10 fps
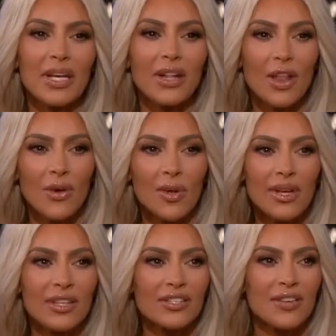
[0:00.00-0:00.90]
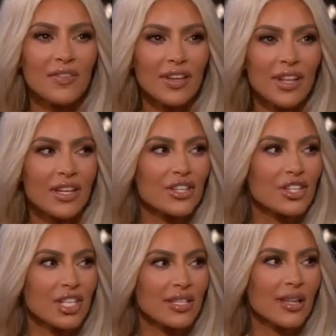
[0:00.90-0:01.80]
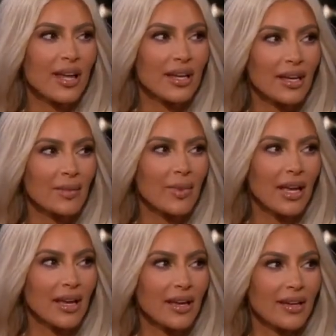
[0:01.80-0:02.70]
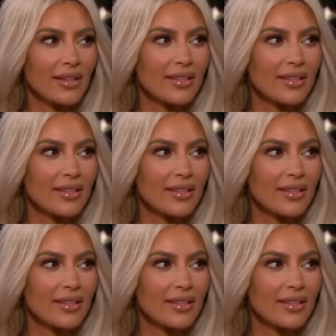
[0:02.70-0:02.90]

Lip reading: be Chloe, because I feel like she'd, like, kill me.